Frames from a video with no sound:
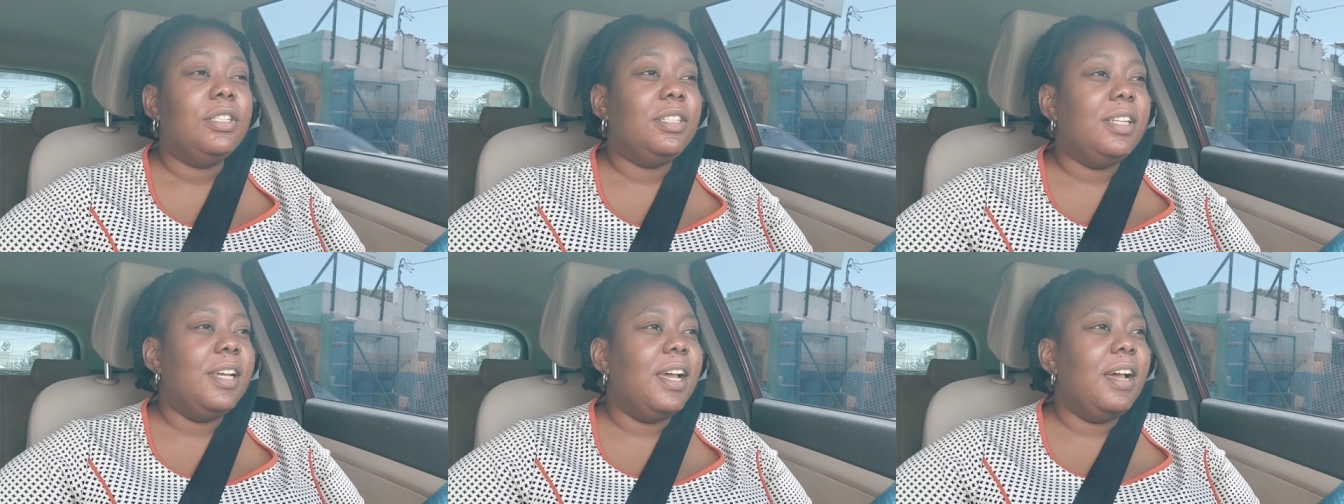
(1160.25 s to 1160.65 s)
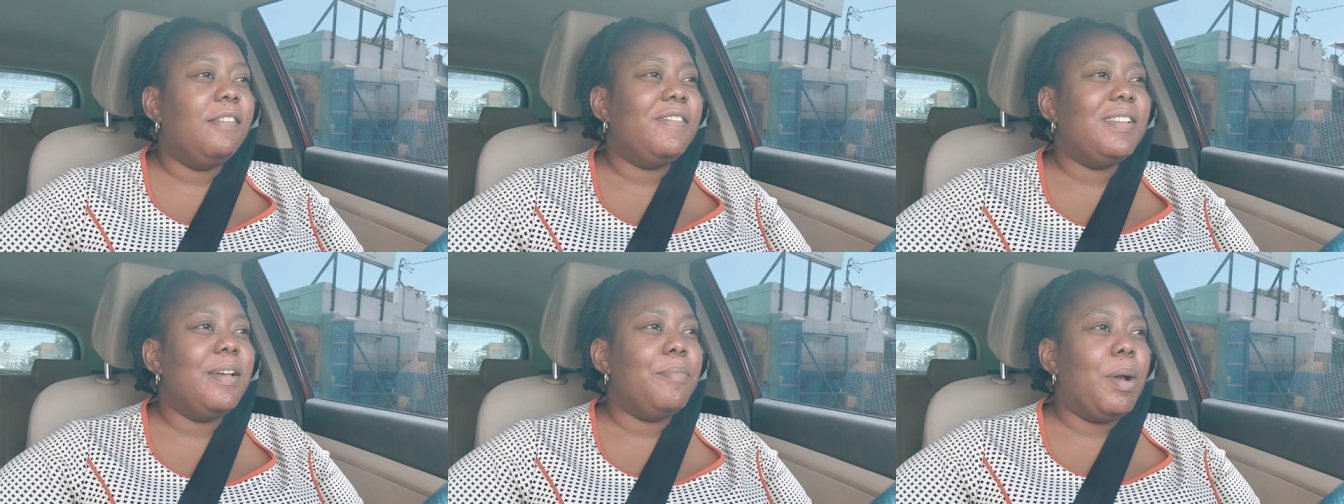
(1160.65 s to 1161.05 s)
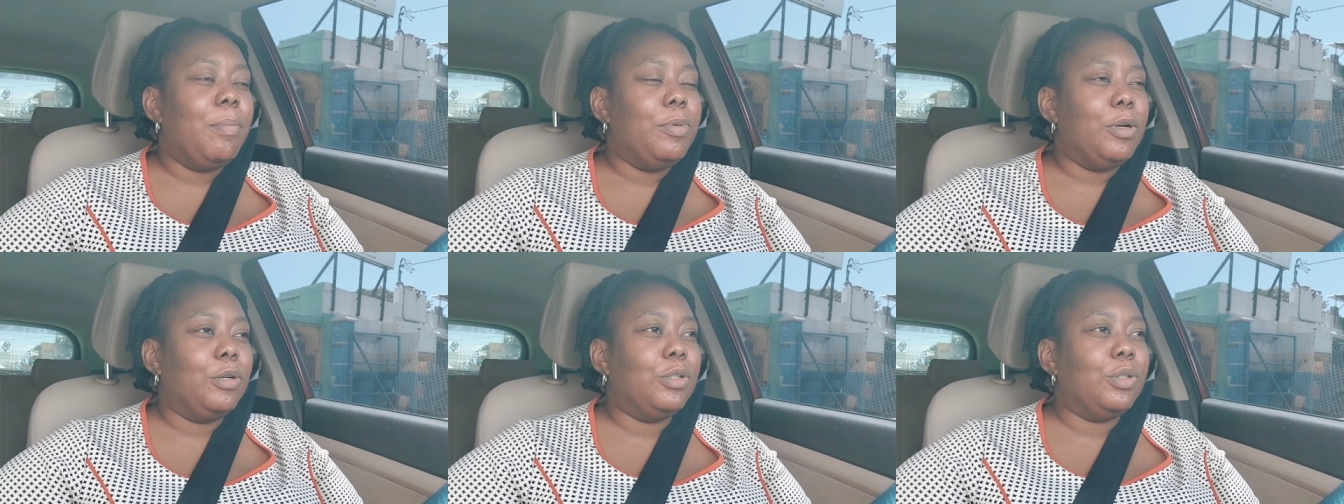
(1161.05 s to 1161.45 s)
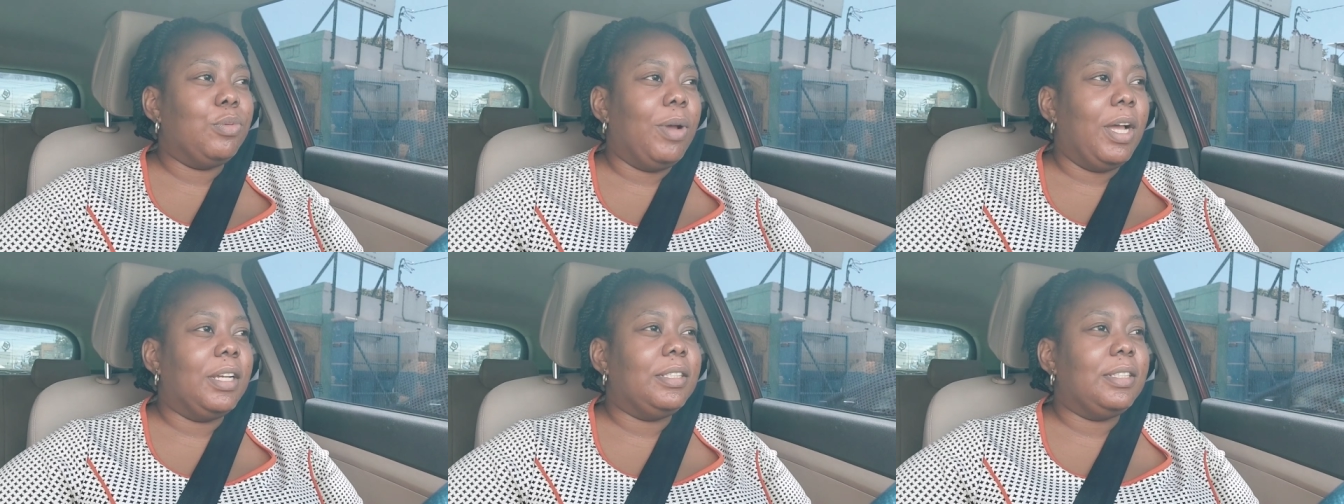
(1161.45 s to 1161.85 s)
today i have to get my
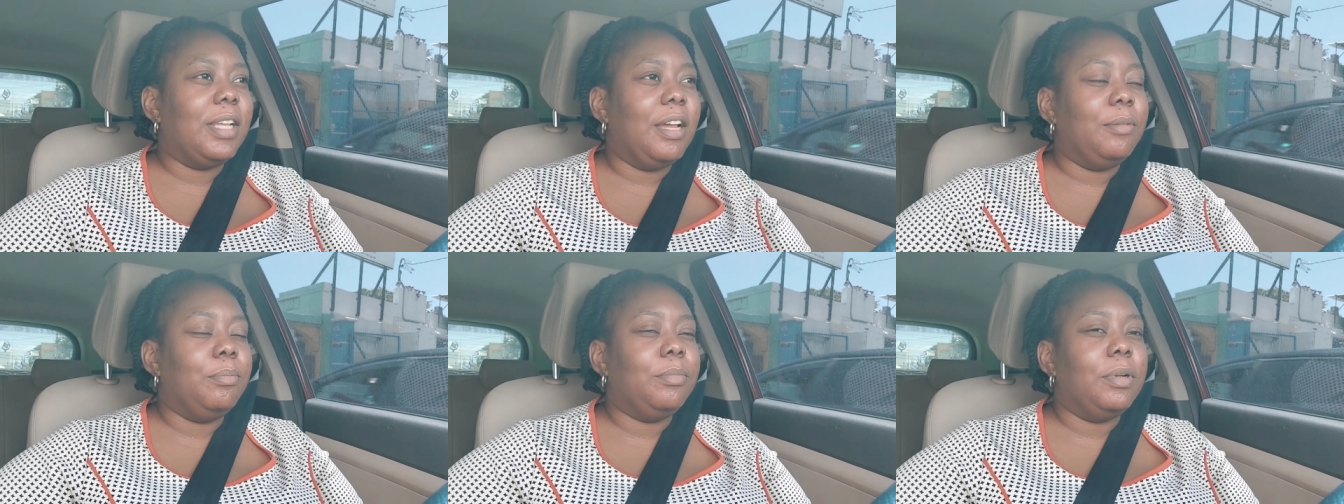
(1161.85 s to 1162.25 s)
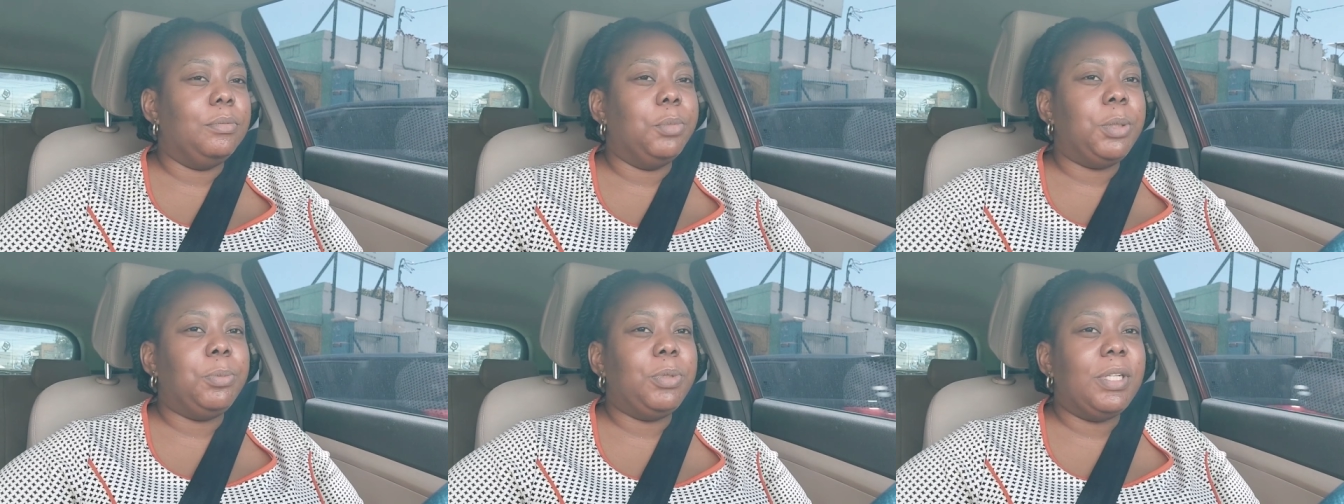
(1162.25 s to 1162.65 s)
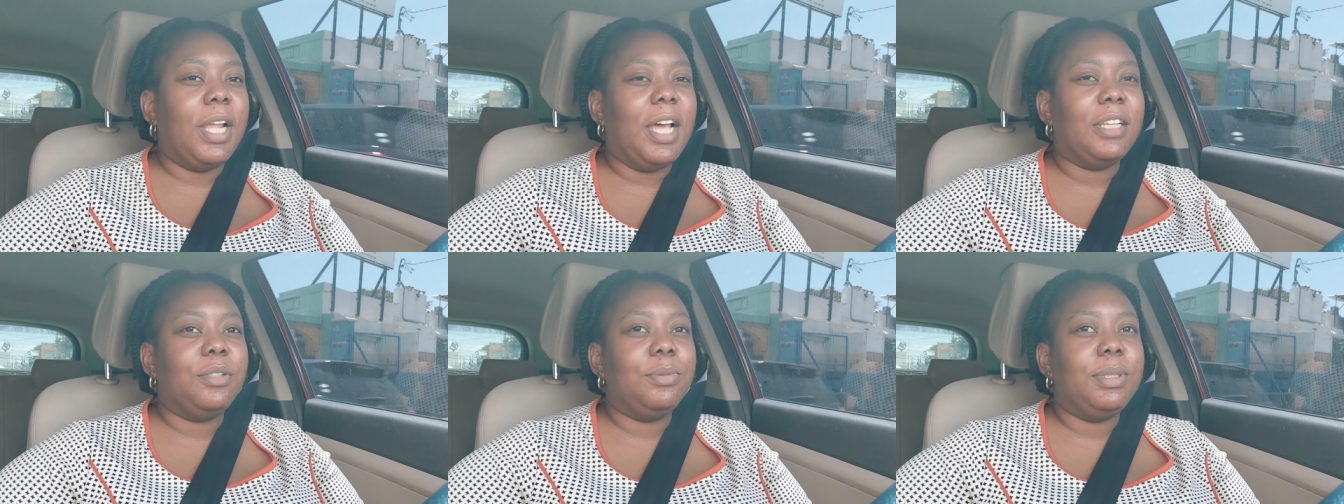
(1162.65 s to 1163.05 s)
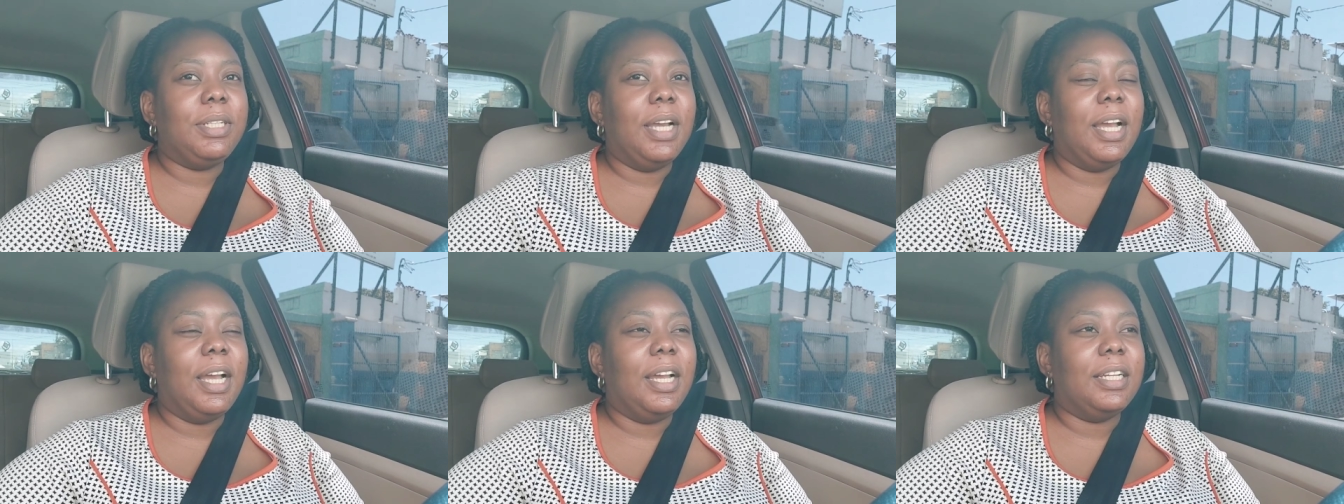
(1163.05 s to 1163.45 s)
brows waxed i um, remember last
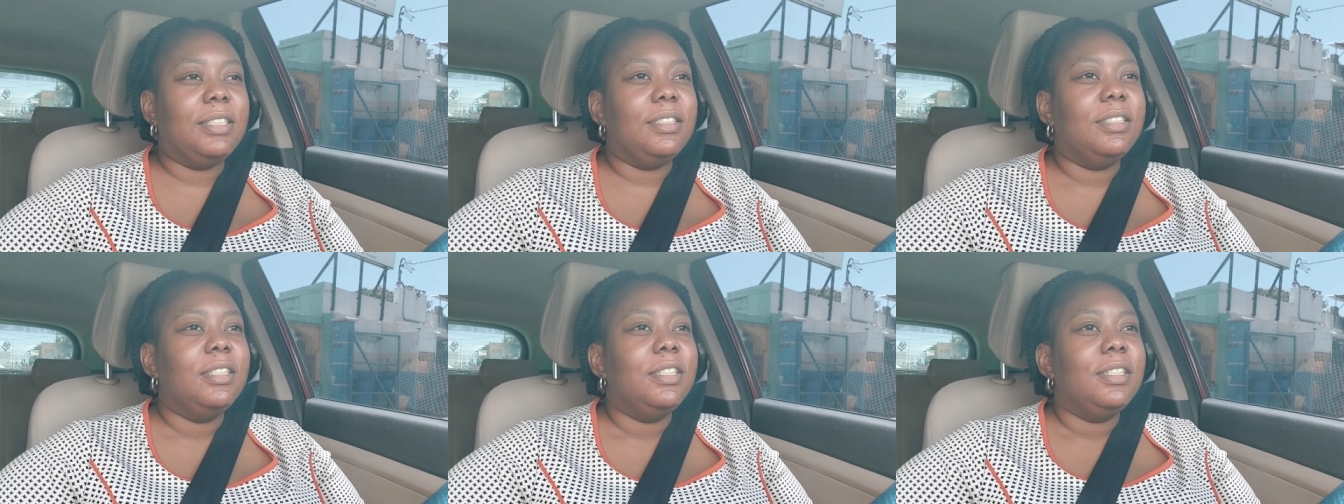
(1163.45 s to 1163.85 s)
week i had